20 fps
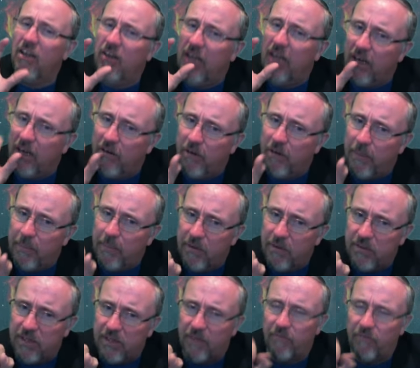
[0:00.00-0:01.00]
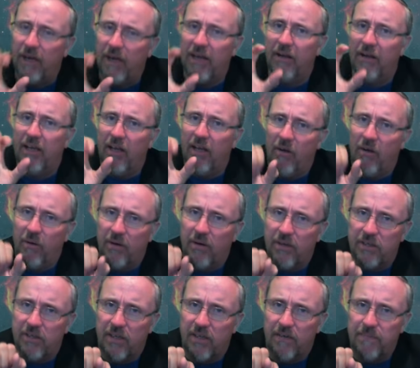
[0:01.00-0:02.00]
Get a grip of yourself right now. Get a hold of
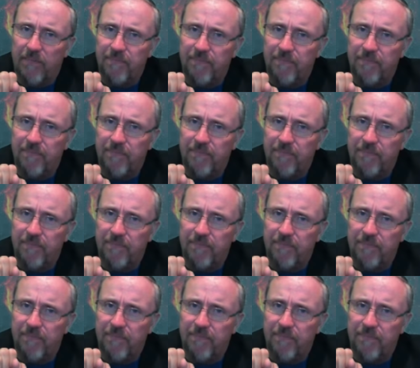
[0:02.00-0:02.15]
yourself.